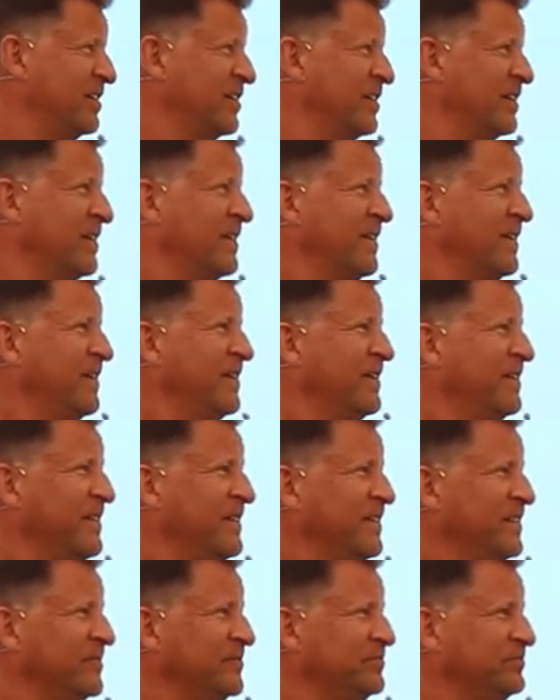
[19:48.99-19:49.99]

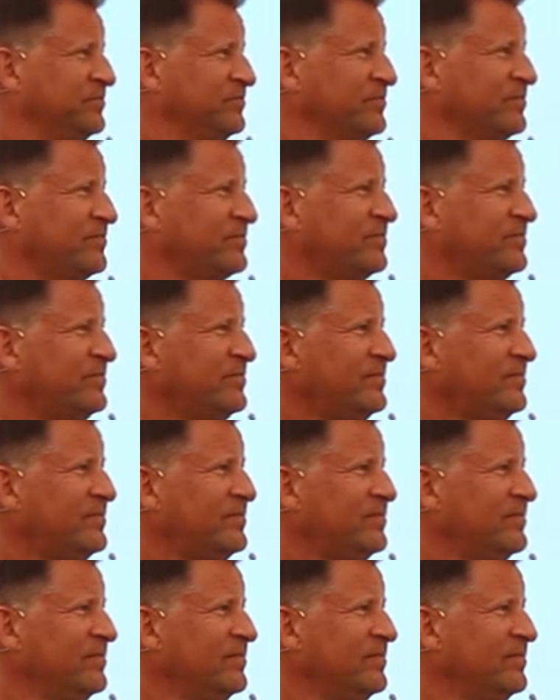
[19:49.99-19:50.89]
(silence)